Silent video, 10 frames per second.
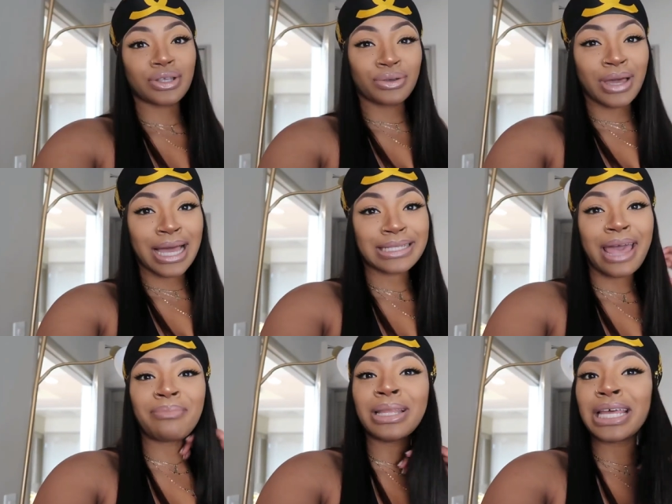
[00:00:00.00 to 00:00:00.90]
so you guys,
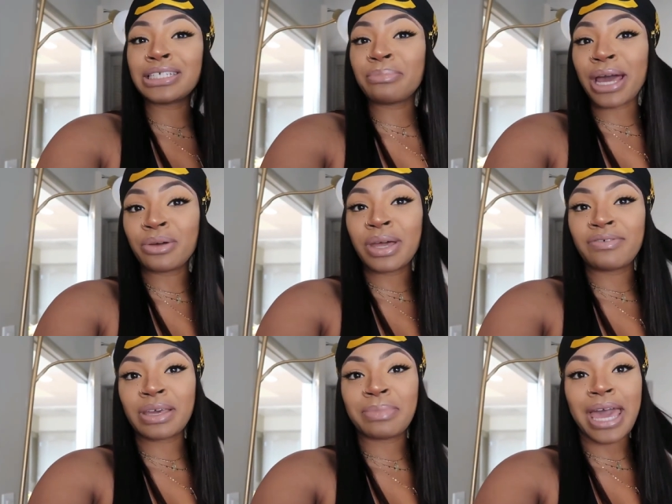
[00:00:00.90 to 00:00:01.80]
I have Malaysian body
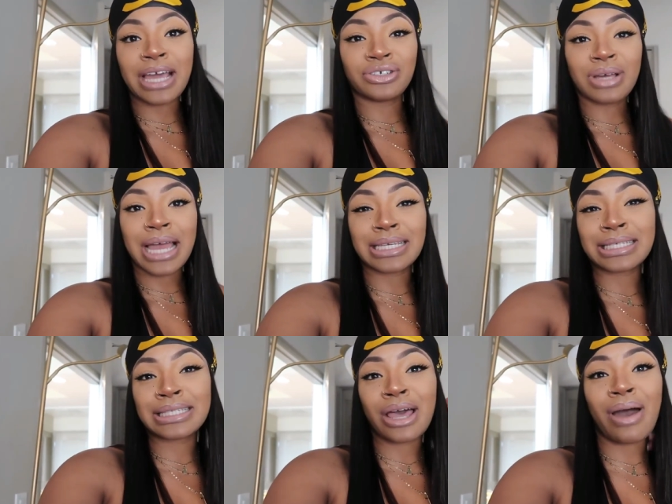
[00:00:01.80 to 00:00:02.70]
wave in, but as you guys
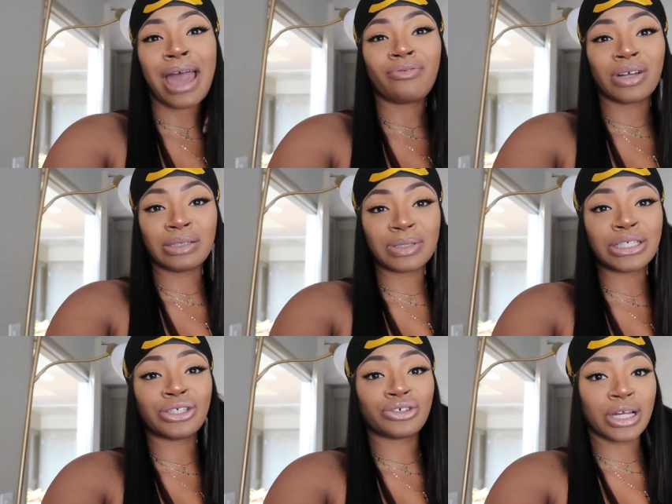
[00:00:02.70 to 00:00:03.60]
can tell, I really,
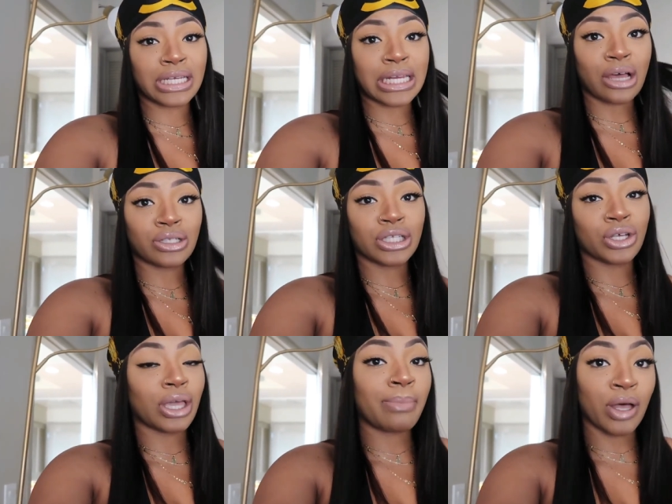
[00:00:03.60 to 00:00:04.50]
really straightened it out
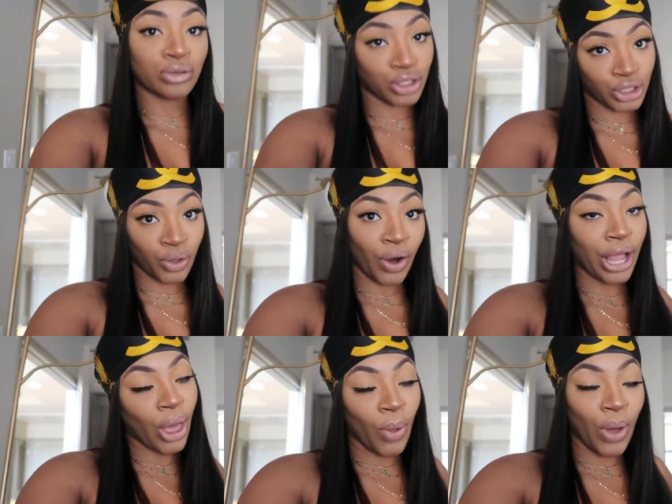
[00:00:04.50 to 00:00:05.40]
silky bone
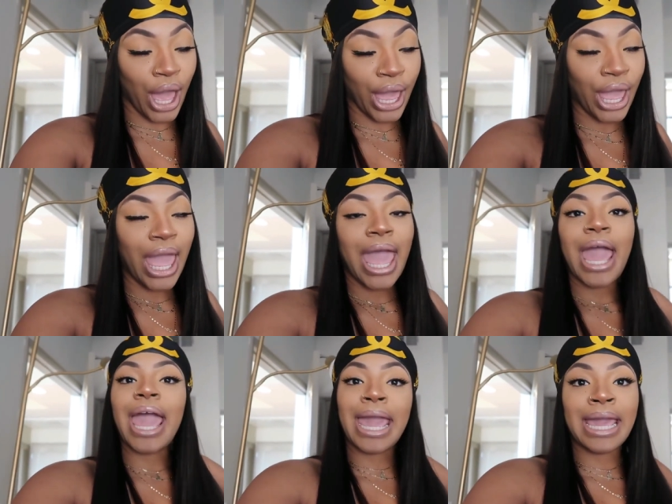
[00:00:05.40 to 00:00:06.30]
straight, okay?
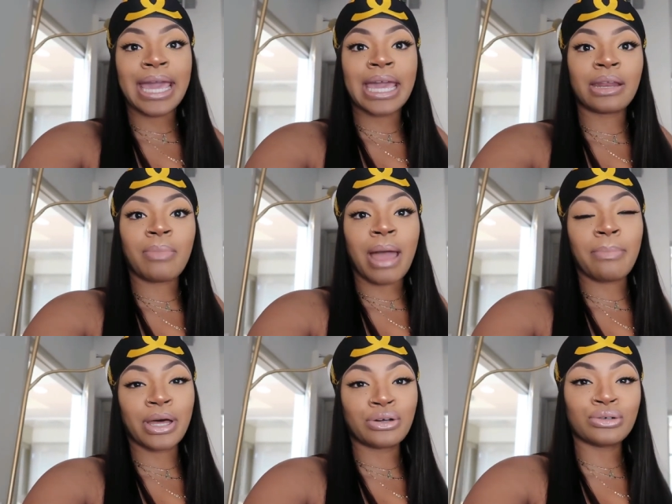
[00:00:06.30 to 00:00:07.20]
And my
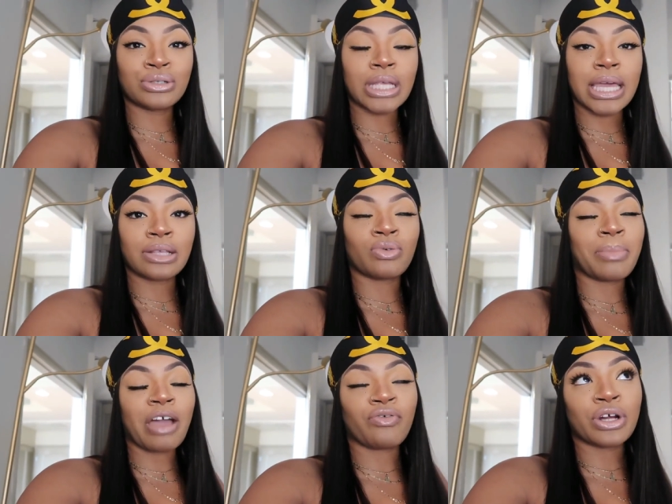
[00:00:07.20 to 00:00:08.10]
bundles is,
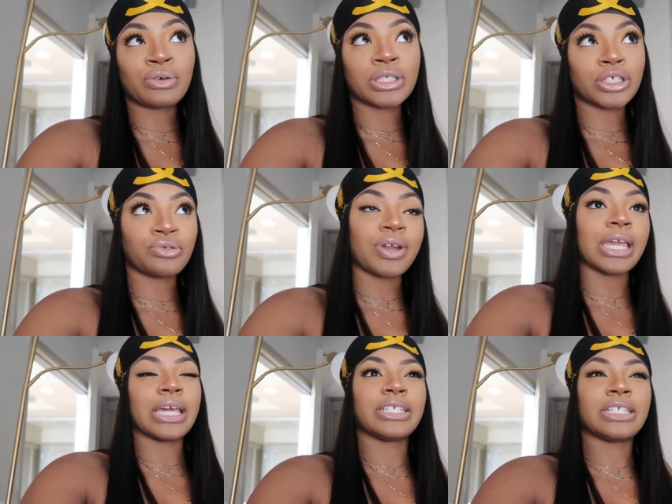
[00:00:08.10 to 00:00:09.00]
well, my frontal is a
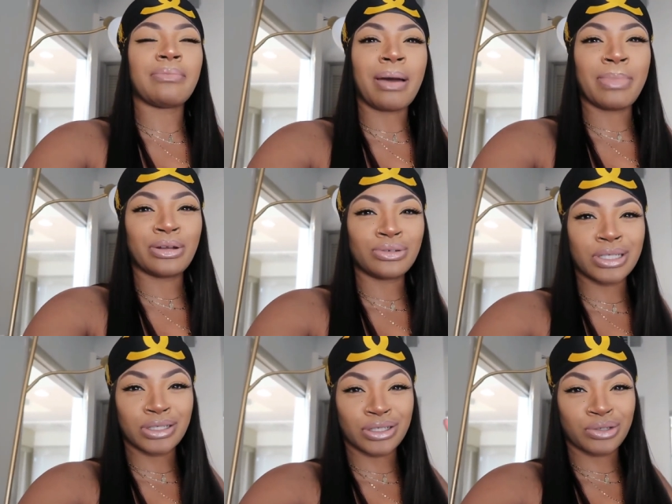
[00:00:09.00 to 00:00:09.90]
20 inch, and then my
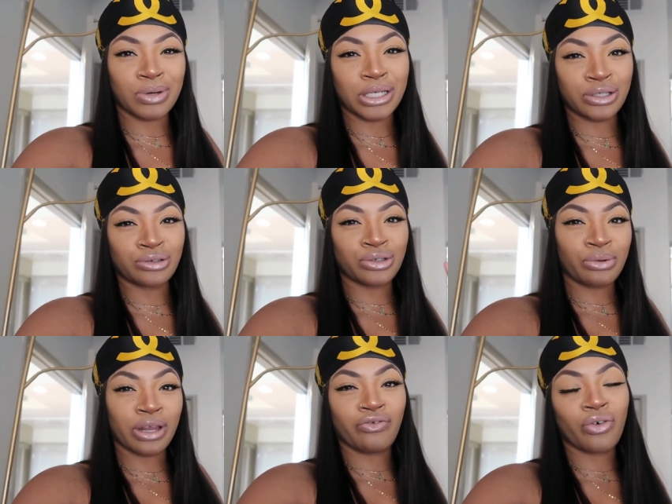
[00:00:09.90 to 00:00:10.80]
bundles is a 22,
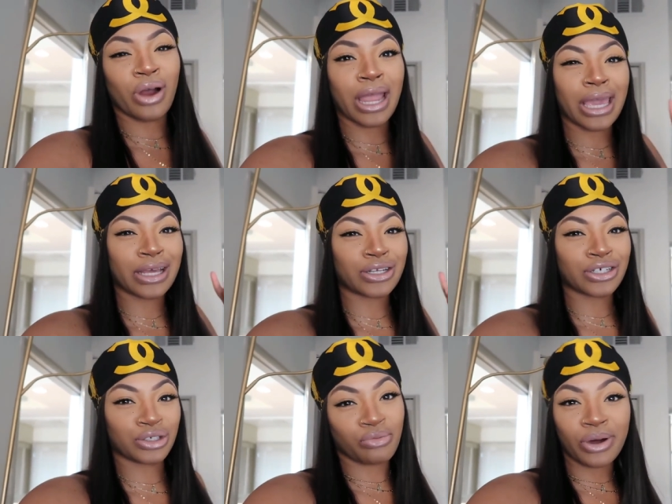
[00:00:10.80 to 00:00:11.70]
24, and
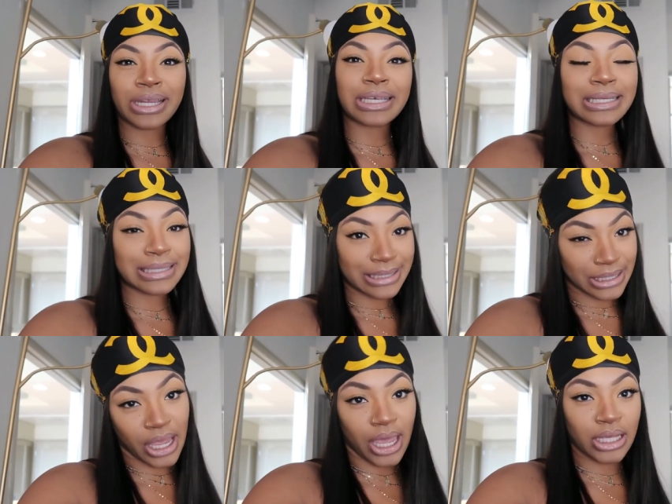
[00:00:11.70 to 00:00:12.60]
a
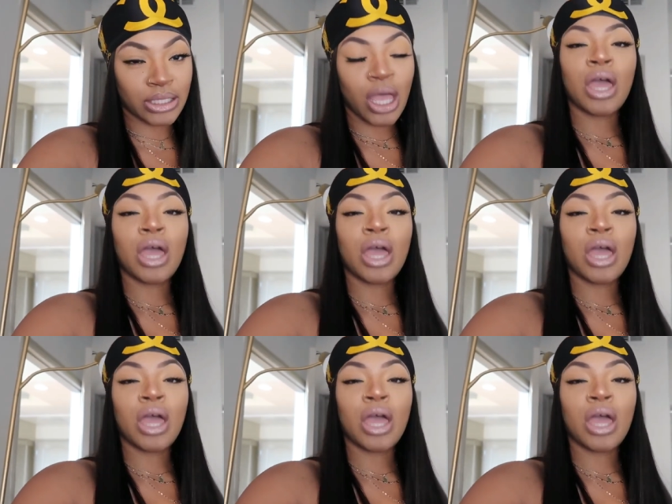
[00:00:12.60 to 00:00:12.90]
26.